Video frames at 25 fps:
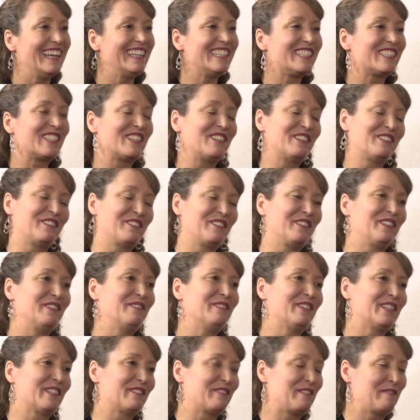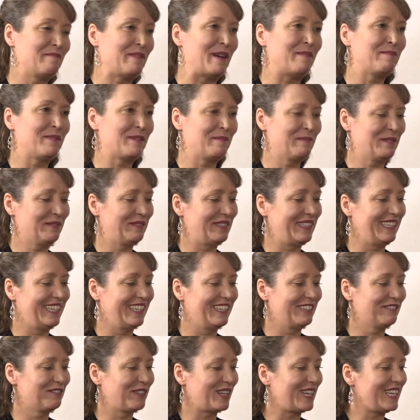And so you can remember,
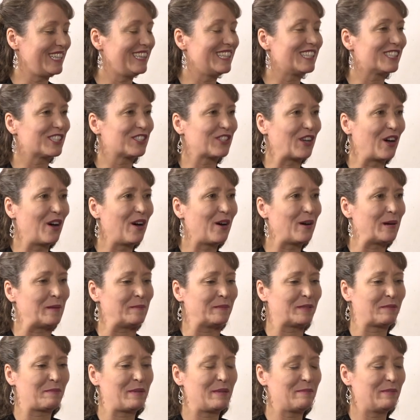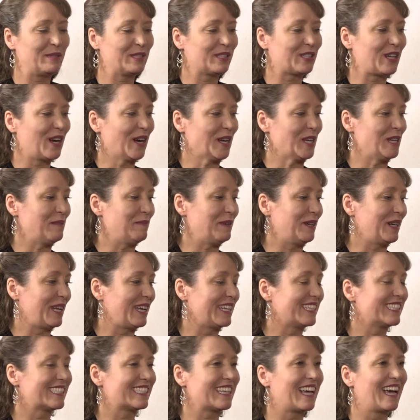Maria, reading the Psalms, people talking about
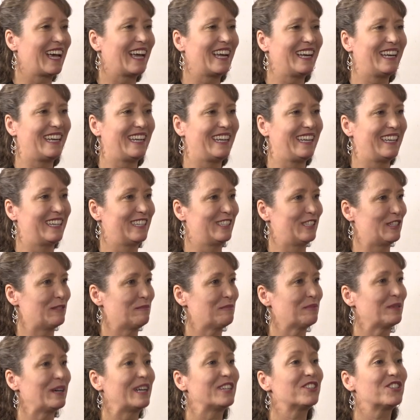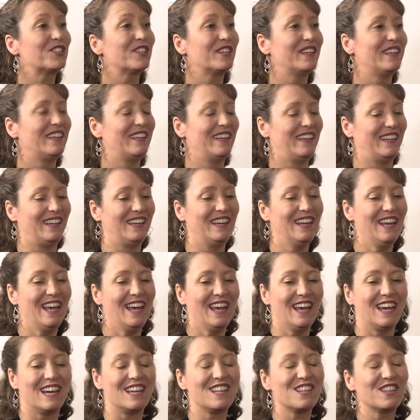anxiety and depression and,
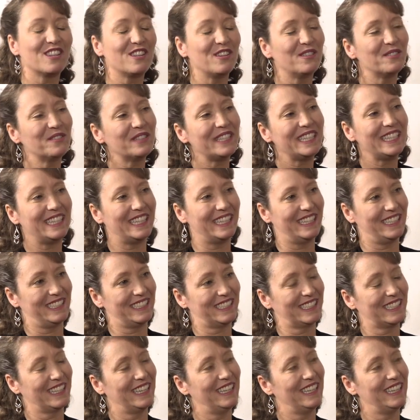and loneliness.